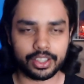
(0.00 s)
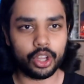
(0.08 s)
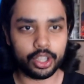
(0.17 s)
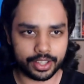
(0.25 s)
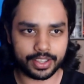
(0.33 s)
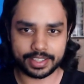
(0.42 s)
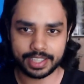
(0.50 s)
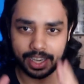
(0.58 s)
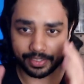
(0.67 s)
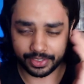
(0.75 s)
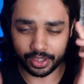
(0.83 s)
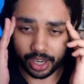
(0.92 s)
All the things that
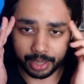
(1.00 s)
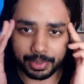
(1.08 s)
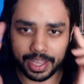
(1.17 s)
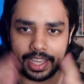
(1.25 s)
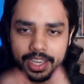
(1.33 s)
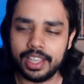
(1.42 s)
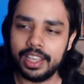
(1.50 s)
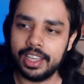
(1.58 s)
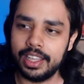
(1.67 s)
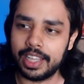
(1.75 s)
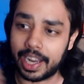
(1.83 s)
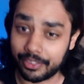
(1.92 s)
I've thought in my head,
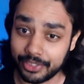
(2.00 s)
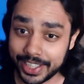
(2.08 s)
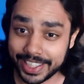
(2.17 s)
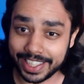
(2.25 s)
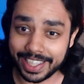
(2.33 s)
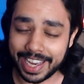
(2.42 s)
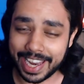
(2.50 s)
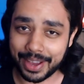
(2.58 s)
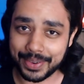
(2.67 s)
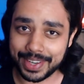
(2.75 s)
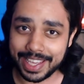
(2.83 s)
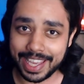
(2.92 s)
that I've written it
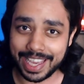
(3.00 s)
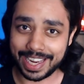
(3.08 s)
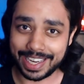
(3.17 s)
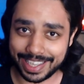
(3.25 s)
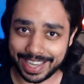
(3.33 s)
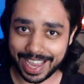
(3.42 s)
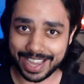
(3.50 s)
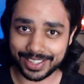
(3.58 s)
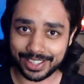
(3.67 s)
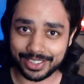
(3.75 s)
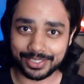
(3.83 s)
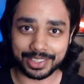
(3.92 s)
down in a
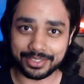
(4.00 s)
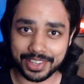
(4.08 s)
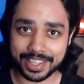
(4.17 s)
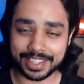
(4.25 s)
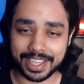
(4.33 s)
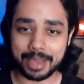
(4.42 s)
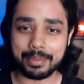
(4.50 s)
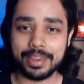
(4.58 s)
diary for the first time.